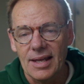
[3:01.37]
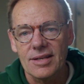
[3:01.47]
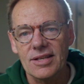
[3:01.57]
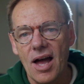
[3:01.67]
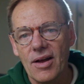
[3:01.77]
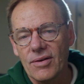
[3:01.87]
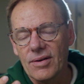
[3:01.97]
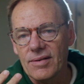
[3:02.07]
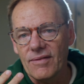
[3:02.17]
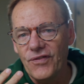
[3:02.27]
So
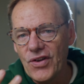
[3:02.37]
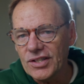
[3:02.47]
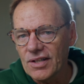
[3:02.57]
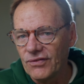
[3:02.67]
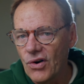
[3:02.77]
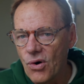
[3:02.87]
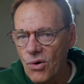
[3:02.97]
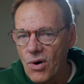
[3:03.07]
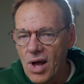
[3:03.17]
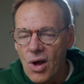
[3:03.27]
first of
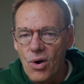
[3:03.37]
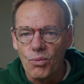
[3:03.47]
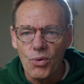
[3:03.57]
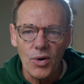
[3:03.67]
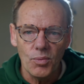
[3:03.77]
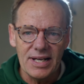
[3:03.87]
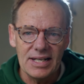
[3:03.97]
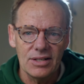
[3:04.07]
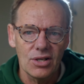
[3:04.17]
all, what we need